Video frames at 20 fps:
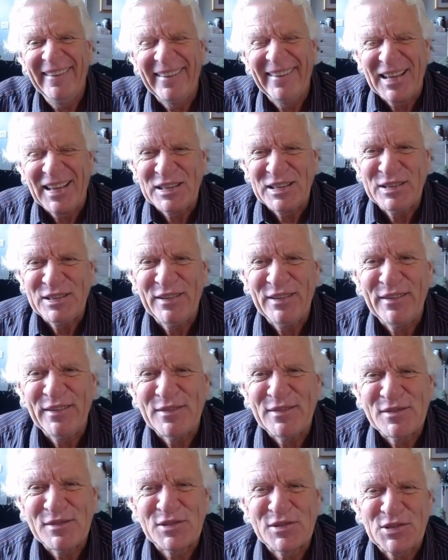Because
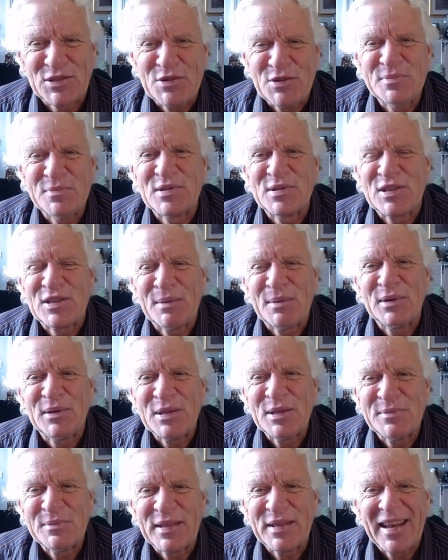some of
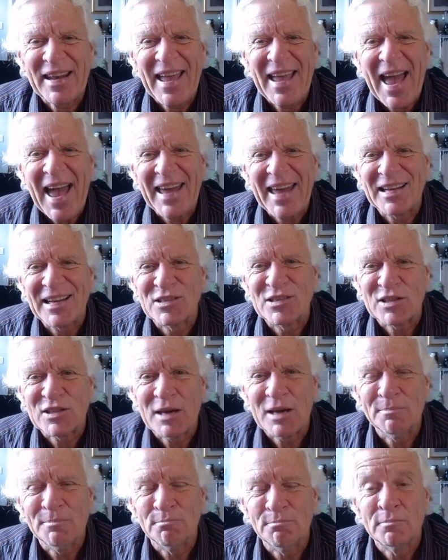them that I added
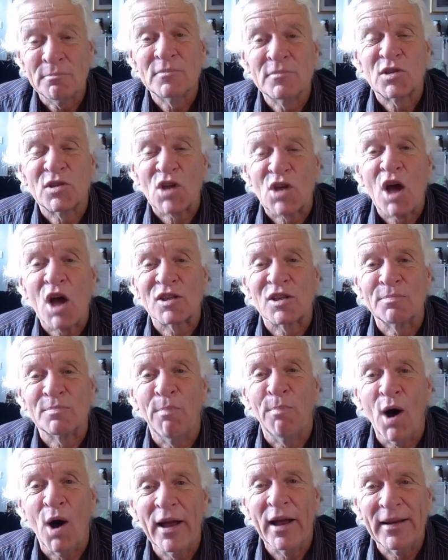some Scotch
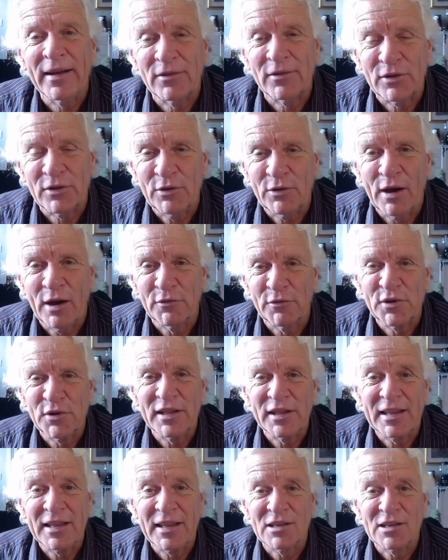bonnet to, I
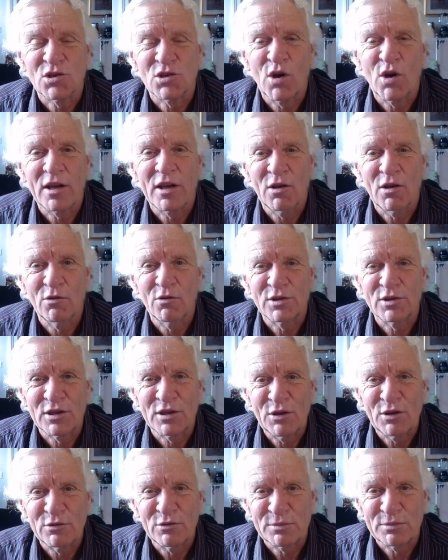really enjoy those, and
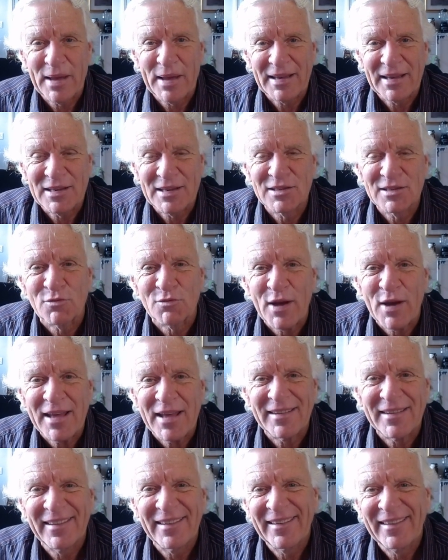those make you sweat.
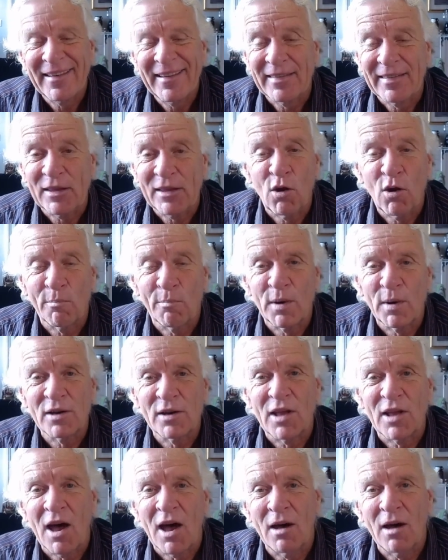They don't burn
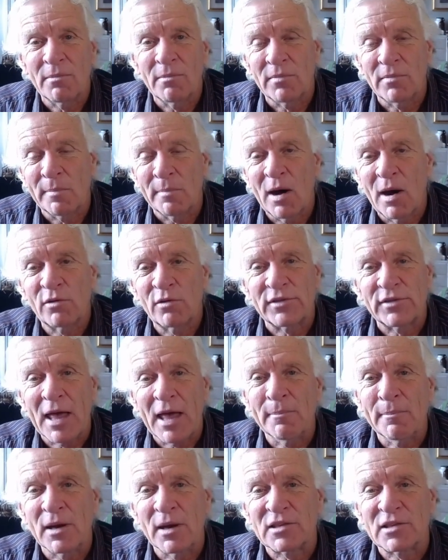the mouth
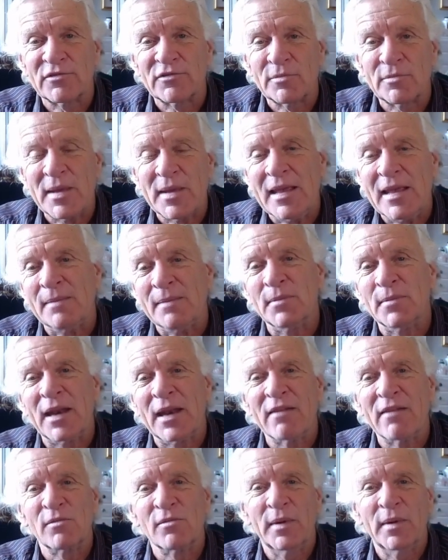that much for me, but
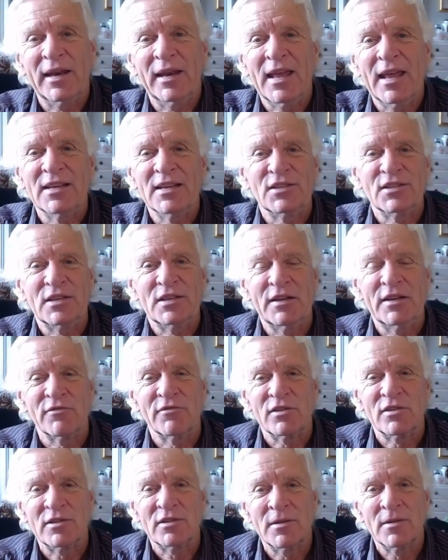everybody has a
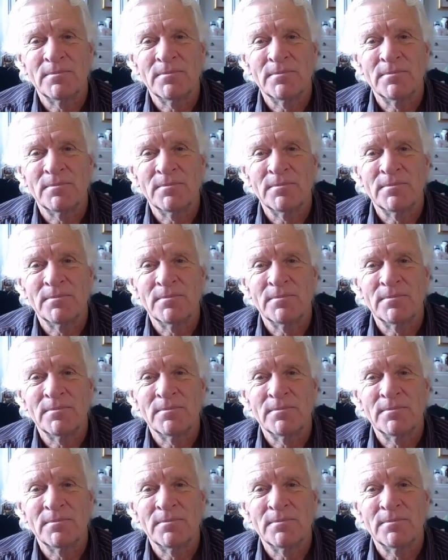different